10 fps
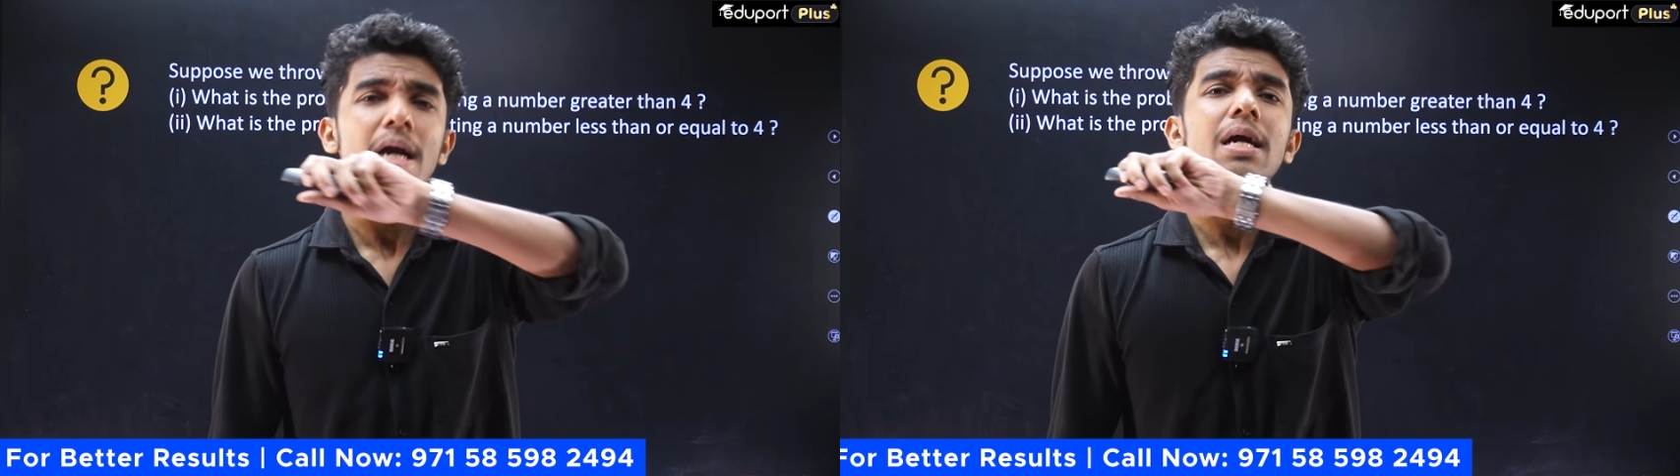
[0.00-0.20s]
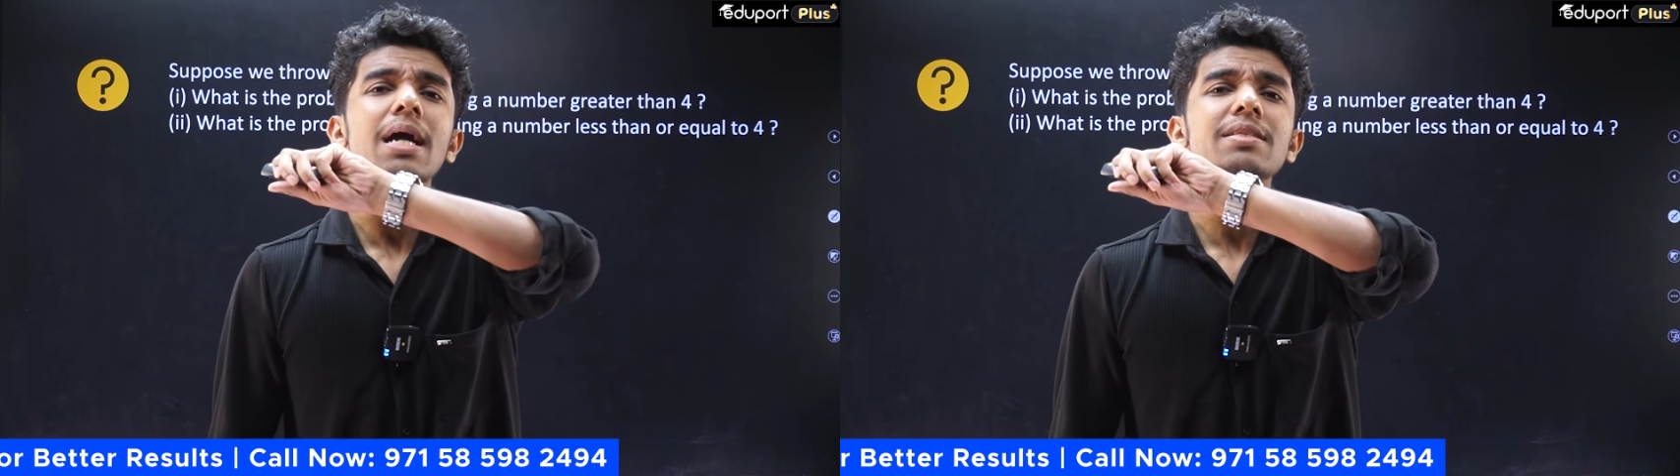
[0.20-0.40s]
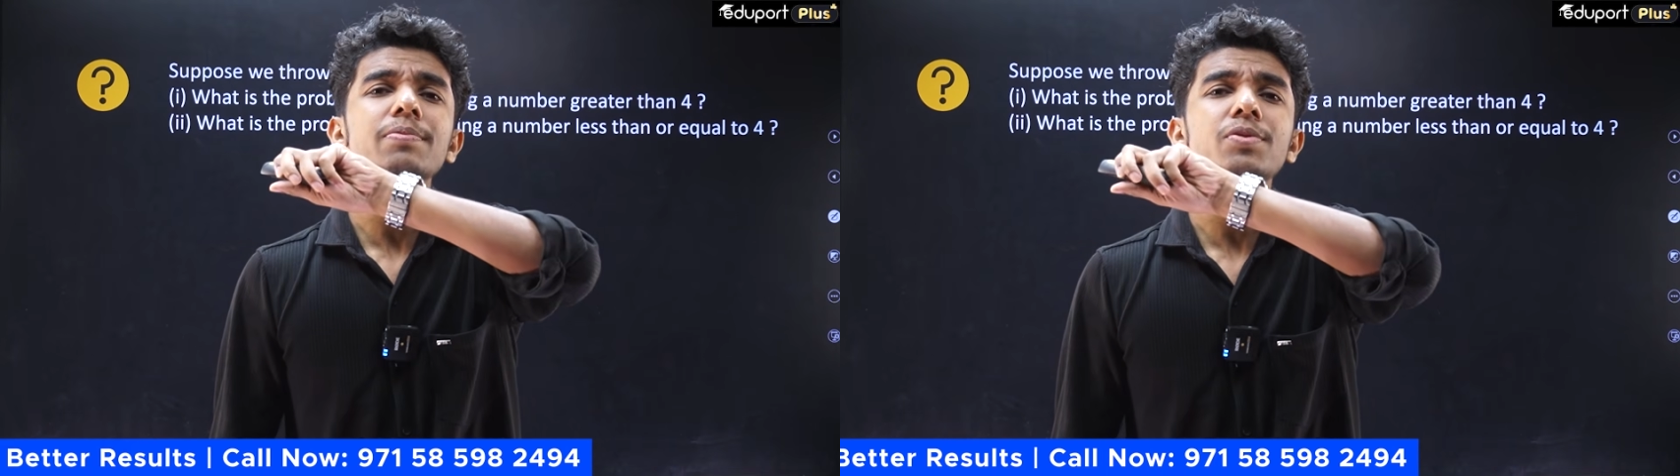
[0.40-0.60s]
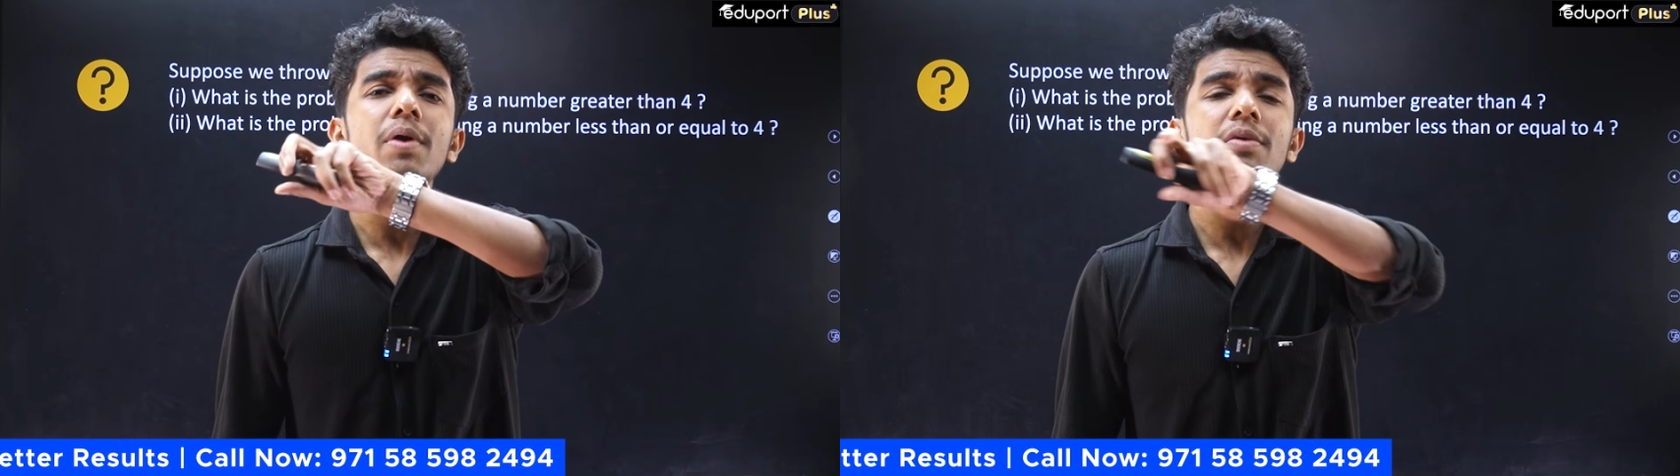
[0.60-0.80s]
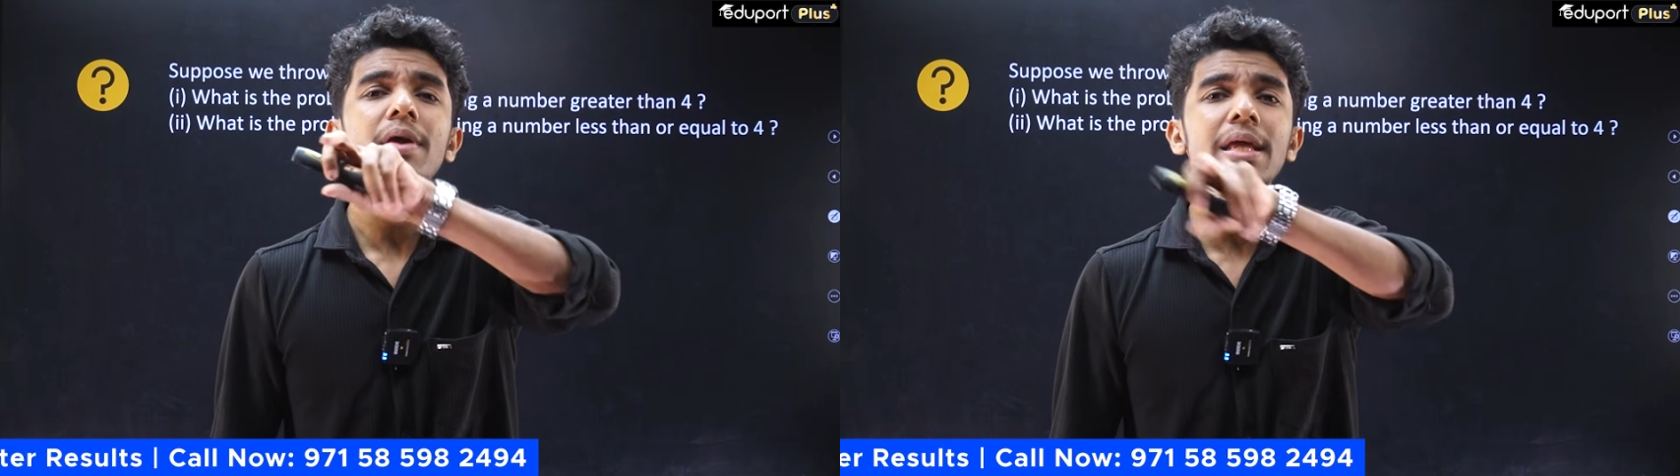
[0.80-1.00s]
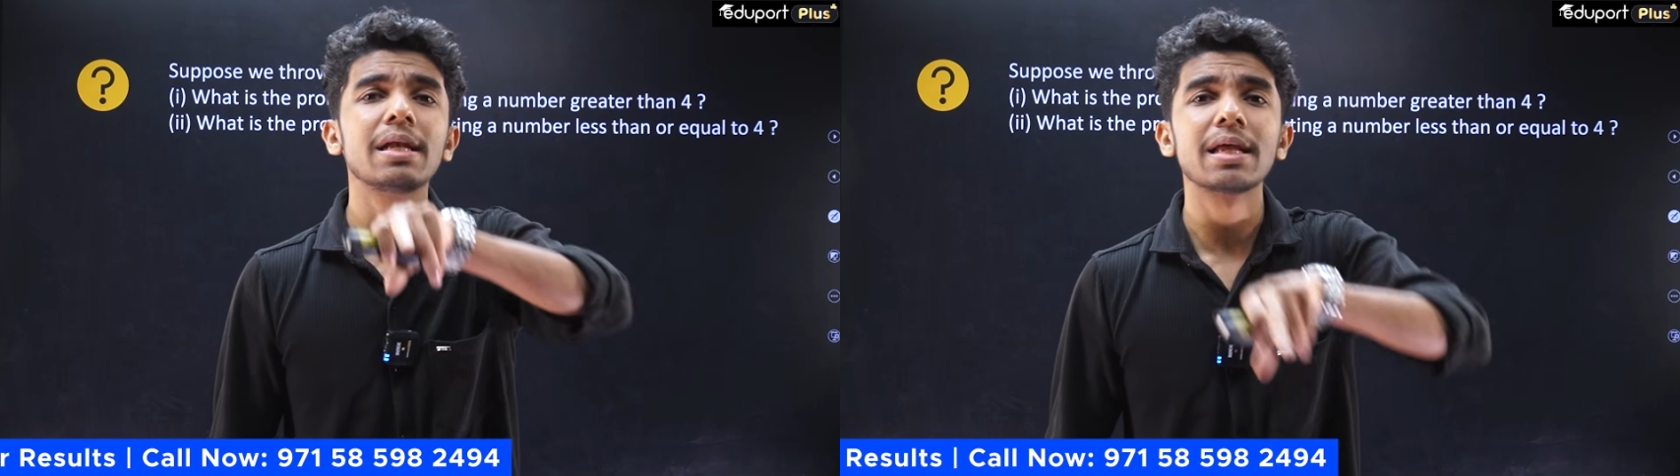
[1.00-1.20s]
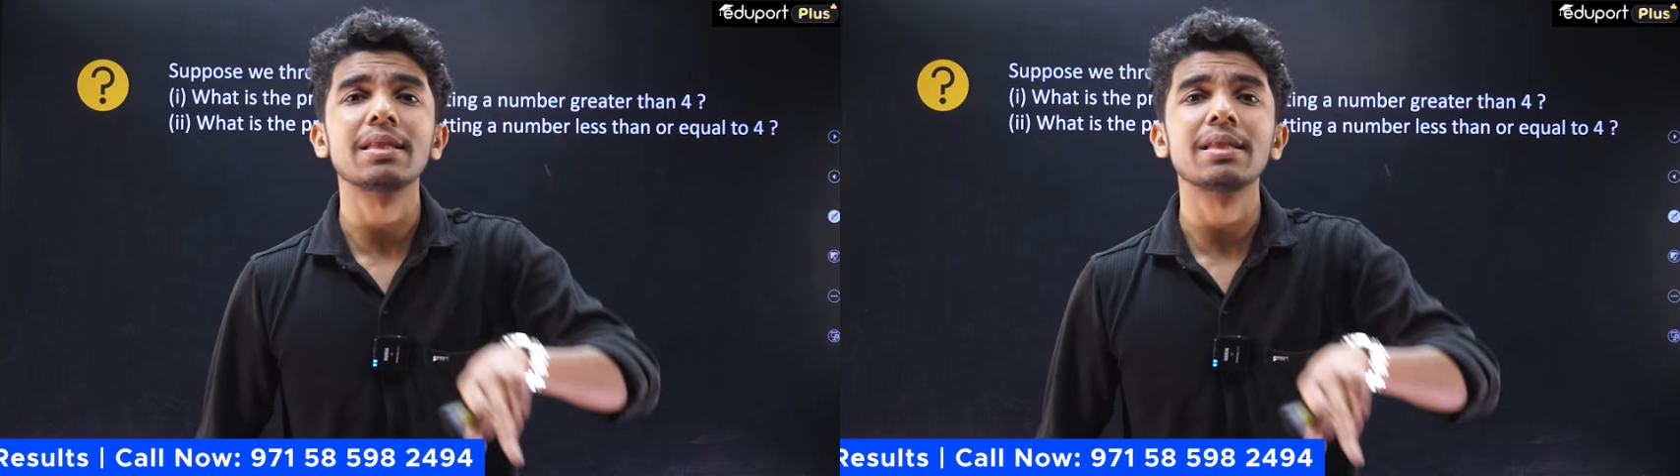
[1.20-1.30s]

concepts very clear.